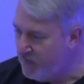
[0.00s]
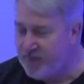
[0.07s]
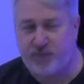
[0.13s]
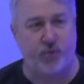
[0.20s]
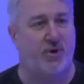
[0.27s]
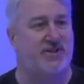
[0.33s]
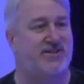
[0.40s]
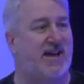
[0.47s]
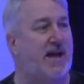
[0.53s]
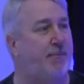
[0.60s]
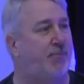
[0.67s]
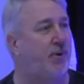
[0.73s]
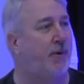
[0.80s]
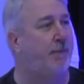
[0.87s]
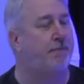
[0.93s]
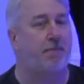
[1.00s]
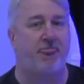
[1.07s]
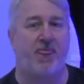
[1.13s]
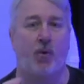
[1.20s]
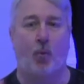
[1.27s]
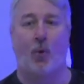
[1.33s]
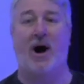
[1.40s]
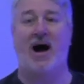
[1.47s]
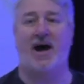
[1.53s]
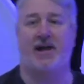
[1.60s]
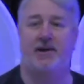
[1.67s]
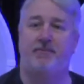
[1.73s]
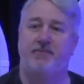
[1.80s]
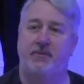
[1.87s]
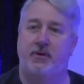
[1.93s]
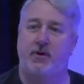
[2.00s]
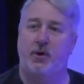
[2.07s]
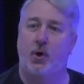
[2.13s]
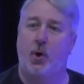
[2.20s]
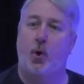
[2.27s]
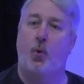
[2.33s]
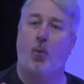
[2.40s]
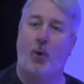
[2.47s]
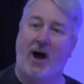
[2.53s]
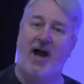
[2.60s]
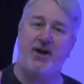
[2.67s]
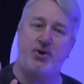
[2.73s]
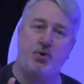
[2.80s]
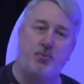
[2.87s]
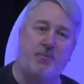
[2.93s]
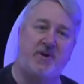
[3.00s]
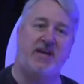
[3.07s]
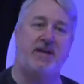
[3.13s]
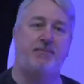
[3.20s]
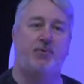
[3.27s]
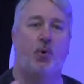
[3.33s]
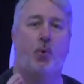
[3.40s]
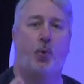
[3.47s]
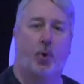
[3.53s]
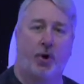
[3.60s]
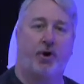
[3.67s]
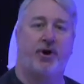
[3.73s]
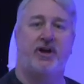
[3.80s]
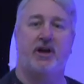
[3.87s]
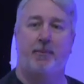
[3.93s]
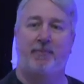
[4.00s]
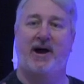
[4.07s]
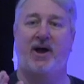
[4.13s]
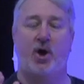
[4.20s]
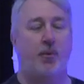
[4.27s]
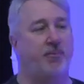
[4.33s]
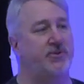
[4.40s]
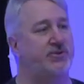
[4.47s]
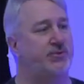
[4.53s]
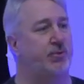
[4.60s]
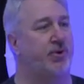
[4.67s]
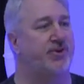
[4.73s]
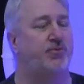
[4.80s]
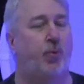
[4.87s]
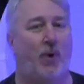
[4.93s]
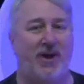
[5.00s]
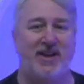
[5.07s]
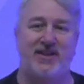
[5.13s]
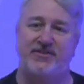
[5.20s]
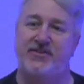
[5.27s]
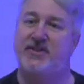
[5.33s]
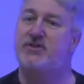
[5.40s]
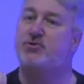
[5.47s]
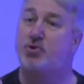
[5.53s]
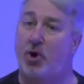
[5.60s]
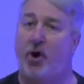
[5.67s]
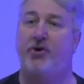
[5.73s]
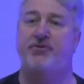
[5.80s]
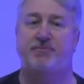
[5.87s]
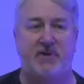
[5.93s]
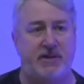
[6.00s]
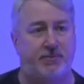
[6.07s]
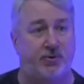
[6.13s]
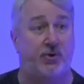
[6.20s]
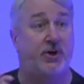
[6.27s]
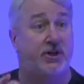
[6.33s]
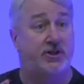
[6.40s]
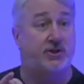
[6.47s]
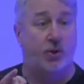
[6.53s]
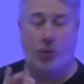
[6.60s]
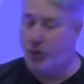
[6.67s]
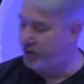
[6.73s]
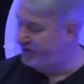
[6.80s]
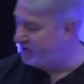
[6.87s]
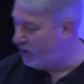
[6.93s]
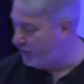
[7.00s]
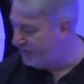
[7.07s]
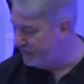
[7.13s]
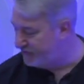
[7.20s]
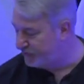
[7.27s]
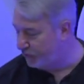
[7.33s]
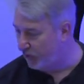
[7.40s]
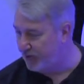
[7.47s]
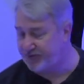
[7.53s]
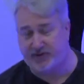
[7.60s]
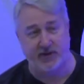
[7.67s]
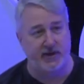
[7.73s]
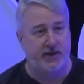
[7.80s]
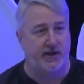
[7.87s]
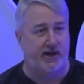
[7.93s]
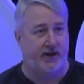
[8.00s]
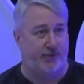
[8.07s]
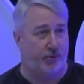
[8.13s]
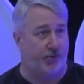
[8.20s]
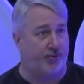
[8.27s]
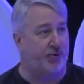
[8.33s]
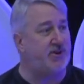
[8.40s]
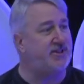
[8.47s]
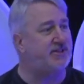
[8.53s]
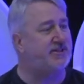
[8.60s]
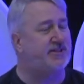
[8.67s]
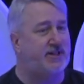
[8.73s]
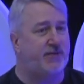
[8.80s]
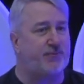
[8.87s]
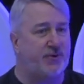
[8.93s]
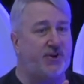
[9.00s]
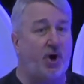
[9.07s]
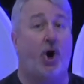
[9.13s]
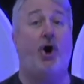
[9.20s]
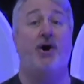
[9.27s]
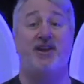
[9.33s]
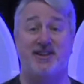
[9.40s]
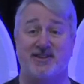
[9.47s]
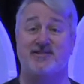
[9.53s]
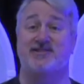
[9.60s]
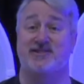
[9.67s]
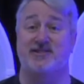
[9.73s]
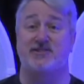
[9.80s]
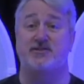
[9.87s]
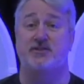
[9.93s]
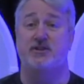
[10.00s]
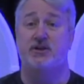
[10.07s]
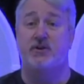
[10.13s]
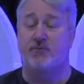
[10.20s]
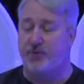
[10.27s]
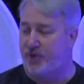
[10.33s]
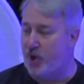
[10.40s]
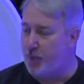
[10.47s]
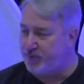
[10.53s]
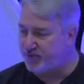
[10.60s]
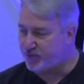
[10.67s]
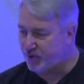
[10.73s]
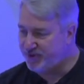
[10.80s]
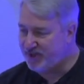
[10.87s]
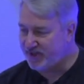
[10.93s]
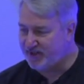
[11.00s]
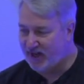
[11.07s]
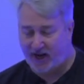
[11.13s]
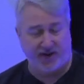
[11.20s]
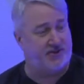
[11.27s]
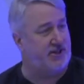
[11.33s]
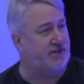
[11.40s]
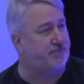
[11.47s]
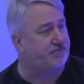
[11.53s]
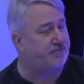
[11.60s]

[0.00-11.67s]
For example, why? Why do people worry about open source? What is it that draws people towards open source? And there are three different audiences for the open source technology.